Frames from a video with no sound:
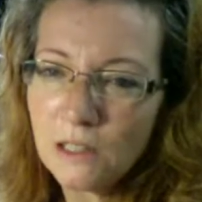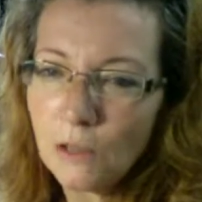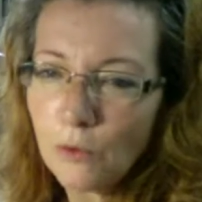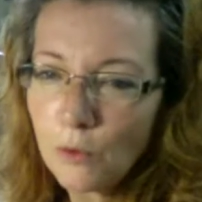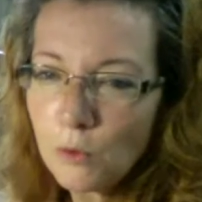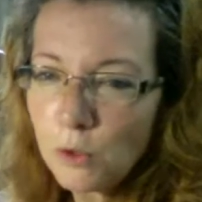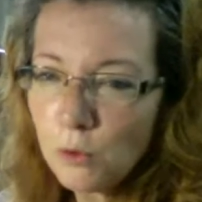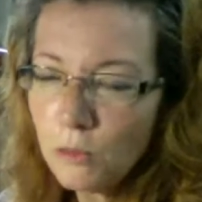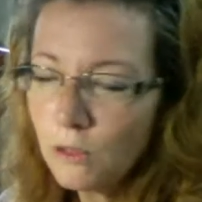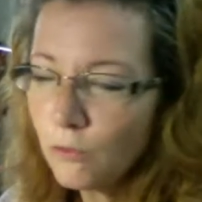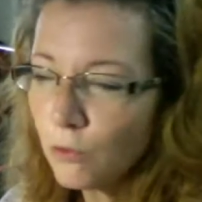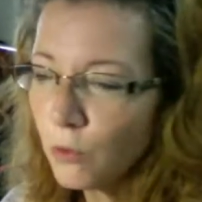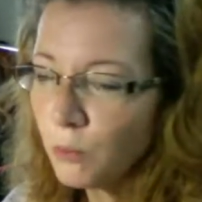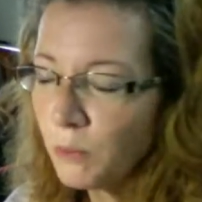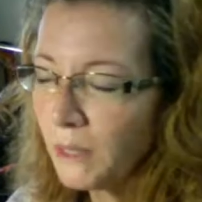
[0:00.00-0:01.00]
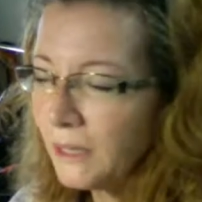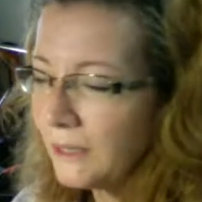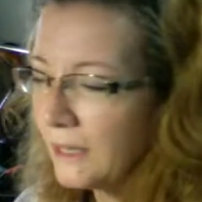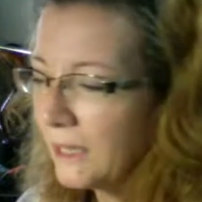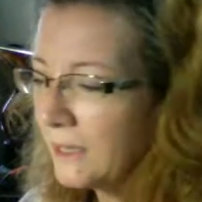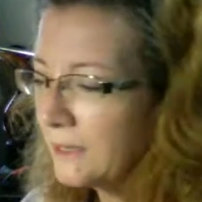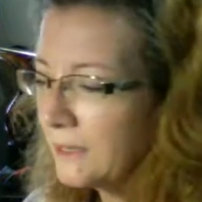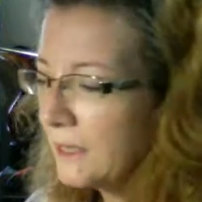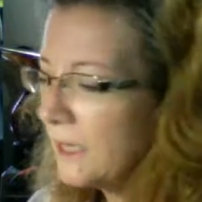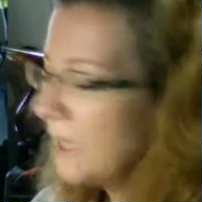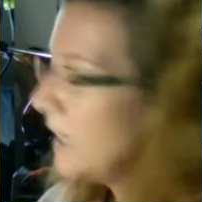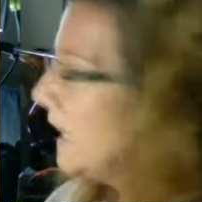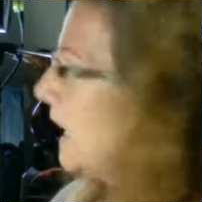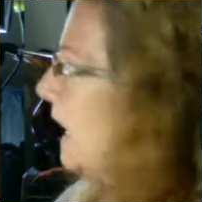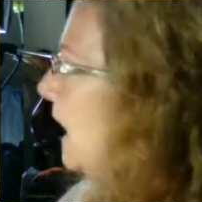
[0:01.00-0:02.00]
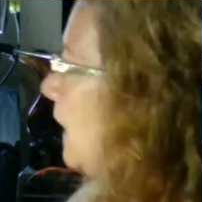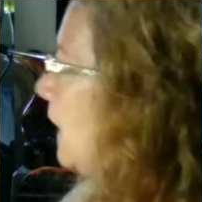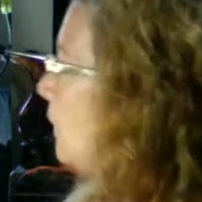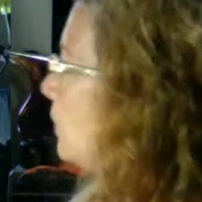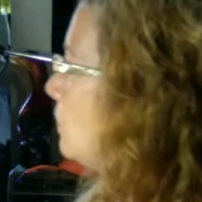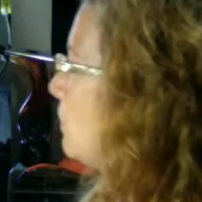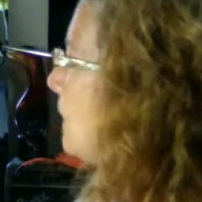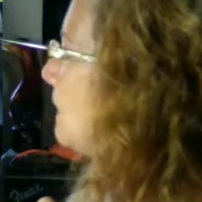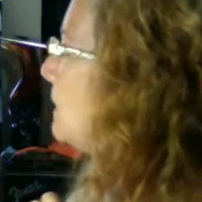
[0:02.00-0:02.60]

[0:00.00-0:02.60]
If I was doing it for a paint night, I would probably